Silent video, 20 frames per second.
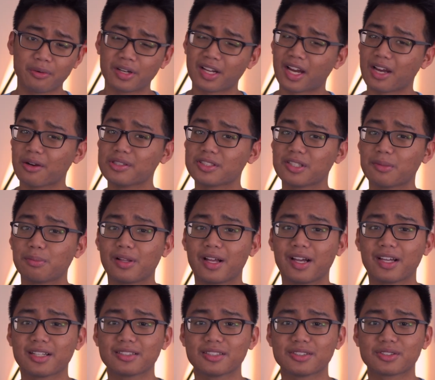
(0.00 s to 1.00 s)
when I was
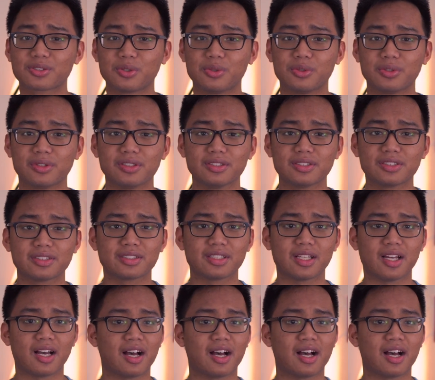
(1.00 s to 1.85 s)
applying to schools,